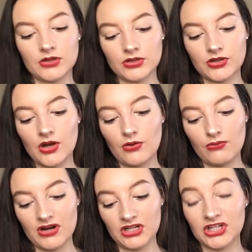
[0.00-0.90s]

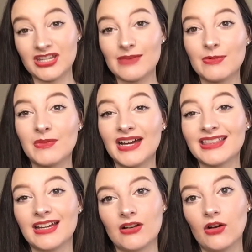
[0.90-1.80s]
so just keep in
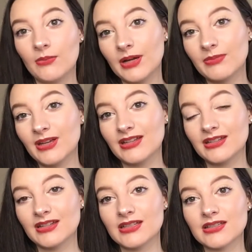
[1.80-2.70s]
mind that all my
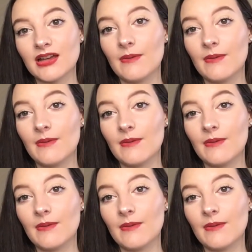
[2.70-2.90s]
opinions